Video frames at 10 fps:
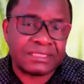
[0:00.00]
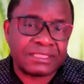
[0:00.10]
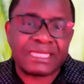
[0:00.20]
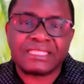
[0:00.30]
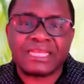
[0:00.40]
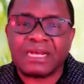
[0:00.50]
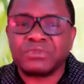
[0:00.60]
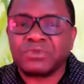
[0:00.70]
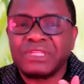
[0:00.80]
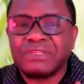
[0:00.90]
just
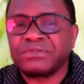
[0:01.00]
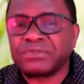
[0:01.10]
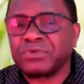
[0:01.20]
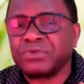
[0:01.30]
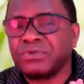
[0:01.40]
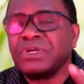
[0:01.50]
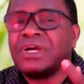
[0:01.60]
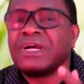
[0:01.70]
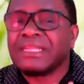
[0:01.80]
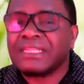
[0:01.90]
have to live through
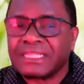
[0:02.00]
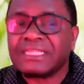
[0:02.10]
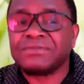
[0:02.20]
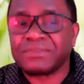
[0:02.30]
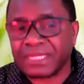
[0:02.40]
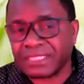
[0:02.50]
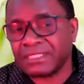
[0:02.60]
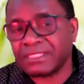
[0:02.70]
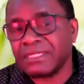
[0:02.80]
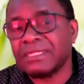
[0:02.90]
the
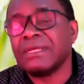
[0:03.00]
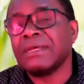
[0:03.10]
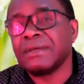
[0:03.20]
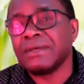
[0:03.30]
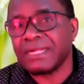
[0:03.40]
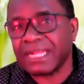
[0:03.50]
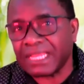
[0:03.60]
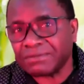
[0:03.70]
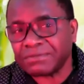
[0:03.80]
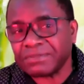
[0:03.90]
difficult
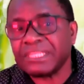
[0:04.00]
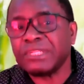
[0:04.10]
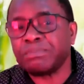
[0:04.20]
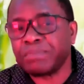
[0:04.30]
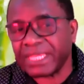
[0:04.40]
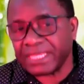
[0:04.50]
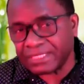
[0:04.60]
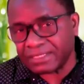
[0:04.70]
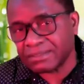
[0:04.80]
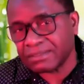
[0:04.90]
life in pain